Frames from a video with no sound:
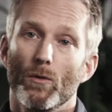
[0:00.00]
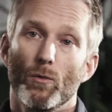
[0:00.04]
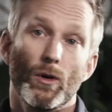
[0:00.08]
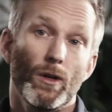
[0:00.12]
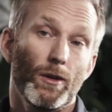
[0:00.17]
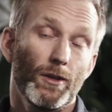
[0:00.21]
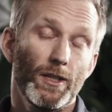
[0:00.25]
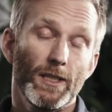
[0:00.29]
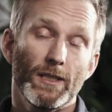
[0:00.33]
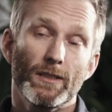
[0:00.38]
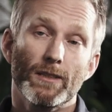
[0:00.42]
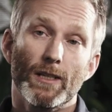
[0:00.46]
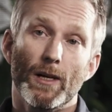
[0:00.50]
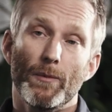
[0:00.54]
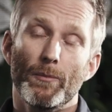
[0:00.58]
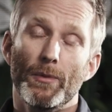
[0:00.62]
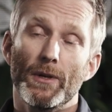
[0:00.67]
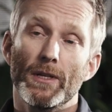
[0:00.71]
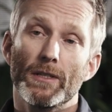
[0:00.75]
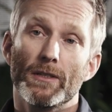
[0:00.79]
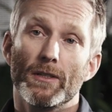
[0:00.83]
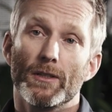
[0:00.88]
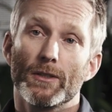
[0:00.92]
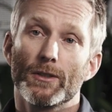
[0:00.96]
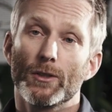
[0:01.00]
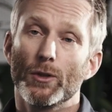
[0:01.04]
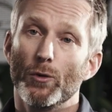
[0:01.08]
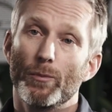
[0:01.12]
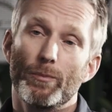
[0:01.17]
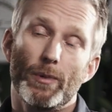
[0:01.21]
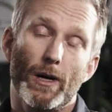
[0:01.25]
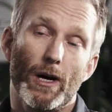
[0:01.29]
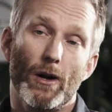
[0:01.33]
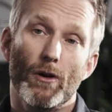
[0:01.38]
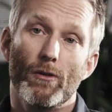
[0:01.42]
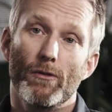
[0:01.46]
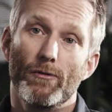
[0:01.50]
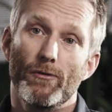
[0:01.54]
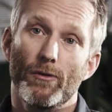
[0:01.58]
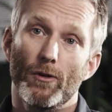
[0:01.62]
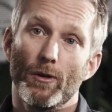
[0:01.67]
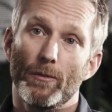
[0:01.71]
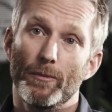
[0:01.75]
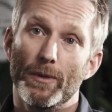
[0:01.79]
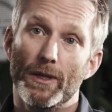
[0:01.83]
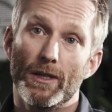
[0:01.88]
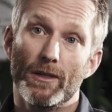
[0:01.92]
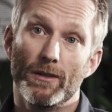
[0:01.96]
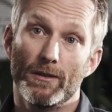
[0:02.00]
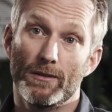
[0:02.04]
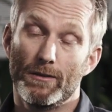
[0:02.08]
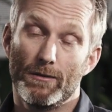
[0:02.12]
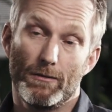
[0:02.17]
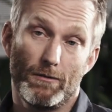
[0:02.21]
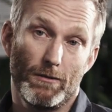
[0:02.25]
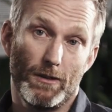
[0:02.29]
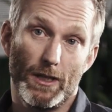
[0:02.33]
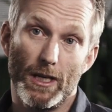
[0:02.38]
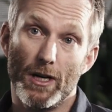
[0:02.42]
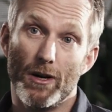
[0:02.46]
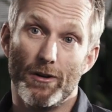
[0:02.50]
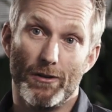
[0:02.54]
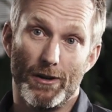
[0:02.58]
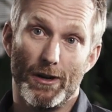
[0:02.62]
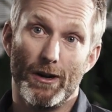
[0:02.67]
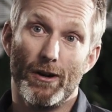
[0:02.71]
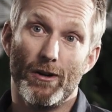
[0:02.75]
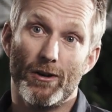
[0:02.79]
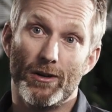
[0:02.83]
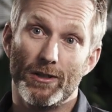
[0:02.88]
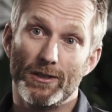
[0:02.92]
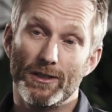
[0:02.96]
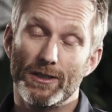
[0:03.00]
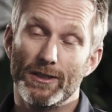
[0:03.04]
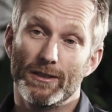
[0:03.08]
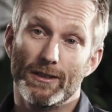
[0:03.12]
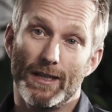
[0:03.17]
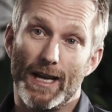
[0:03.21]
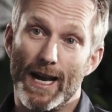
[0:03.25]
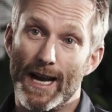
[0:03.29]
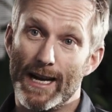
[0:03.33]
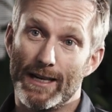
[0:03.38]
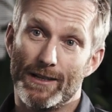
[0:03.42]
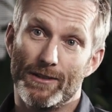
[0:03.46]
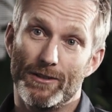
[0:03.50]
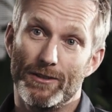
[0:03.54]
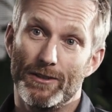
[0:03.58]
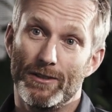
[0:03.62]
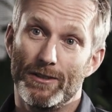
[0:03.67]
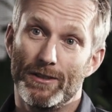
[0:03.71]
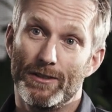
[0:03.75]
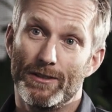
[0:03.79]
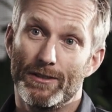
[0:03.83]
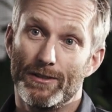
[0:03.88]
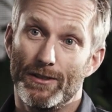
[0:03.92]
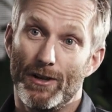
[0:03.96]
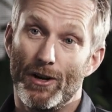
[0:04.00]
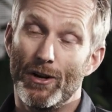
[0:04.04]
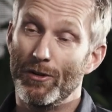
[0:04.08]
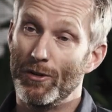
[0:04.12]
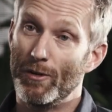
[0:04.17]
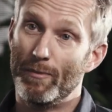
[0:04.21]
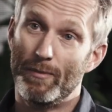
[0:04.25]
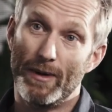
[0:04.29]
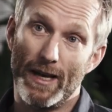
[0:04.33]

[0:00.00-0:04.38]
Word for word: Well, these companies are so powerful because they are the largest actors on the